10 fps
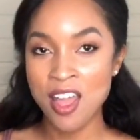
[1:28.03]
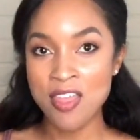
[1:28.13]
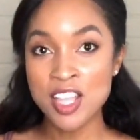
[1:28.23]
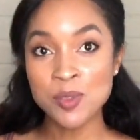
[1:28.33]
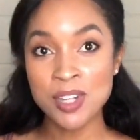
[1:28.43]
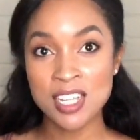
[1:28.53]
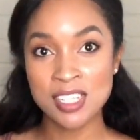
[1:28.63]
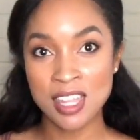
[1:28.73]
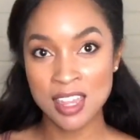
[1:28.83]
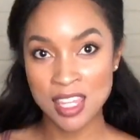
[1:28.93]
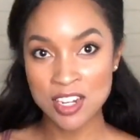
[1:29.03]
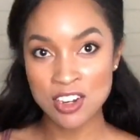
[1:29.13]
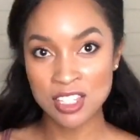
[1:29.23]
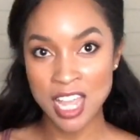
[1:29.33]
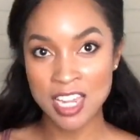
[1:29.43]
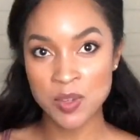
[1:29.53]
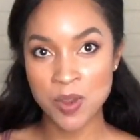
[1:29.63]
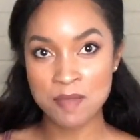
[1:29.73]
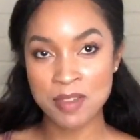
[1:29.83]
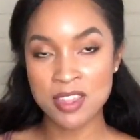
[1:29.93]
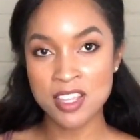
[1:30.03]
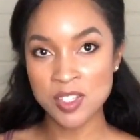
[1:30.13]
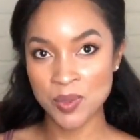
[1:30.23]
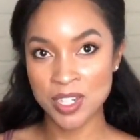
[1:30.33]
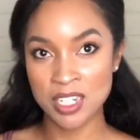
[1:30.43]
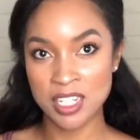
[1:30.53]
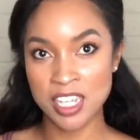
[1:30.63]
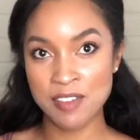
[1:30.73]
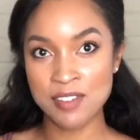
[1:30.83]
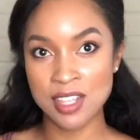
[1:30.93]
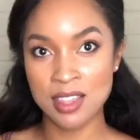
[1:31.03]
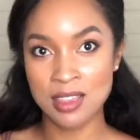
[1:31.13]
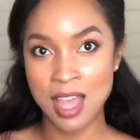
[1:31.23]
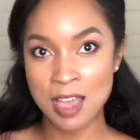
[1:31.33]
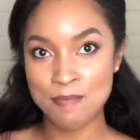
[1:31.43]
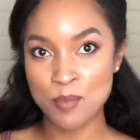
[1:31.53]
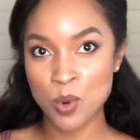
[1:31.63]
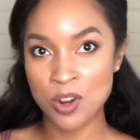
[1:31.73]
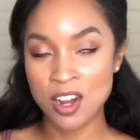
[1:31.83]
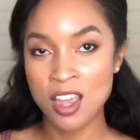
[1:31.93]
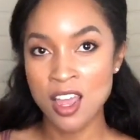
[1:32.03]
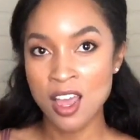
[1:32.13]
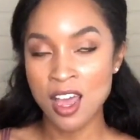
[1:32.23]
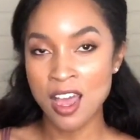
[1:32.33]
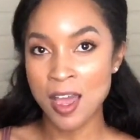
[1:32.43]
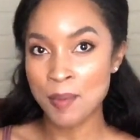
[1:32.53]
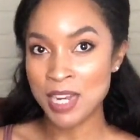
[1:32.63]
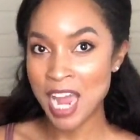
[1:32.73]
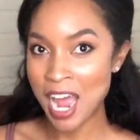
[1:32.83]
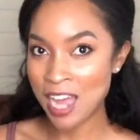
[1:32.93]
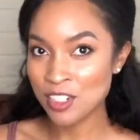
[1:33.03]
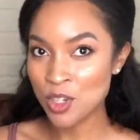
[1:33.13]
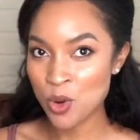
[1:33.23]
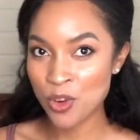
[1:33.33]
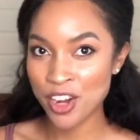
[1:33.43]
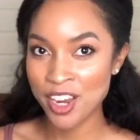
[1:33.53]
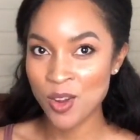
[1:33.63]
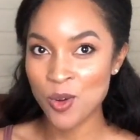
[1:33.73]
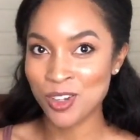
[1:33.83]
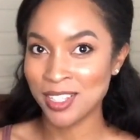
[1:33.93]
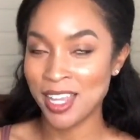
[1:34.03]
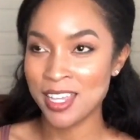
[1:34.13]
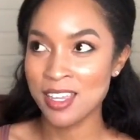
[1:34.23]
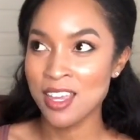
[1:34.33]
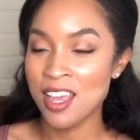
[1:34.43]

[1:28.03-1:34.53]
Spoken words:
This one is a thinner lined one, but this one gives a lot more contouring or like